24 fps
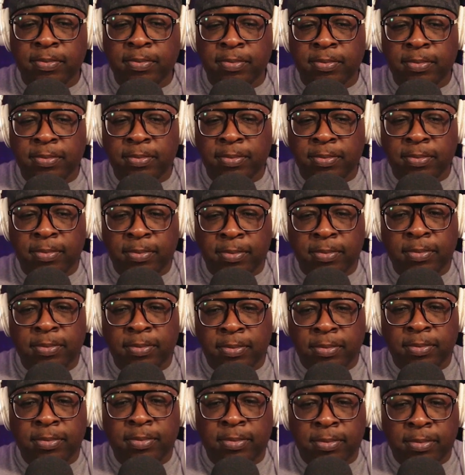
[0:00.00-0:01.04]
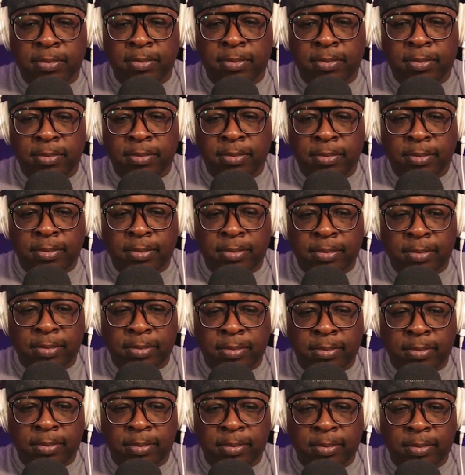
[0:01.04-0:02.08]

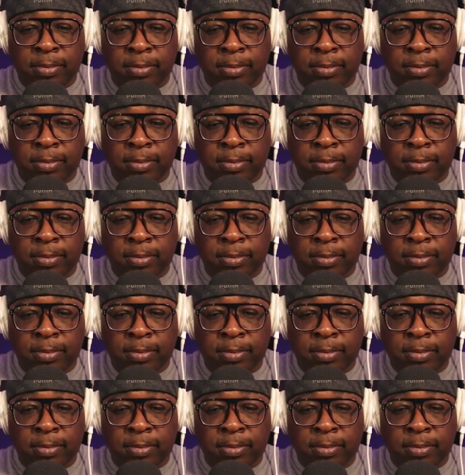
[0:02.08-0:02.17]
[no speech]